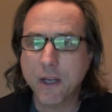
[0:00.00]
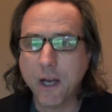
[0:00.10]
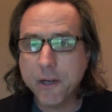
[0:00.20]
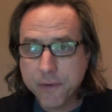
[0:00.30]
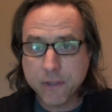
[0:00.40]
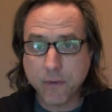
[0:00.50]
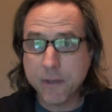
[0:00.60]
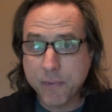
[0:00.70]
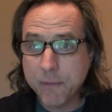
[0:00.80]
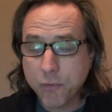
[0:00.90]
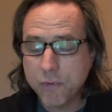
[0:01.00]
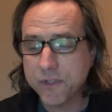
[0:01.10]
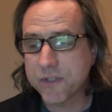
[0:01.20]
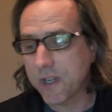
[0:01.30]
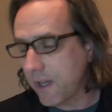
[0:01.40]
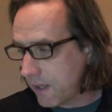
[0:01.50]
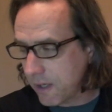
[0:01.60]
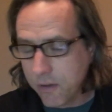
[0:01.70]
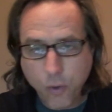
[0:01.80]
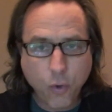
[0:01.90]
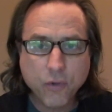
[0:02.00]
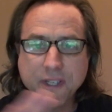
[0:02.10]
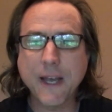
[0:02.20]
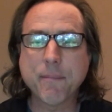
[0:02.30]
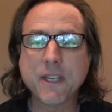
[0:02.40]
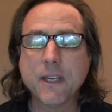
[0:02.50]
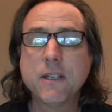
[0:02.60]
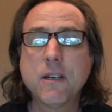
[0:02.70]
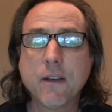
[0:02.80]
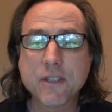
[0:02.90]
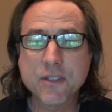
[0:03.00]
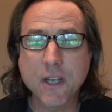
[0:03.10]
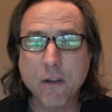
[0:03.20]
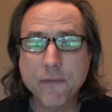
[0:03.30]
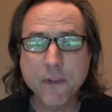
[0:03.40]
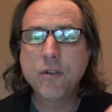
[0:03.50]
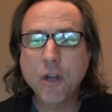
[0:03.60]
Hiring the right people, which is a whole topic in and of itself,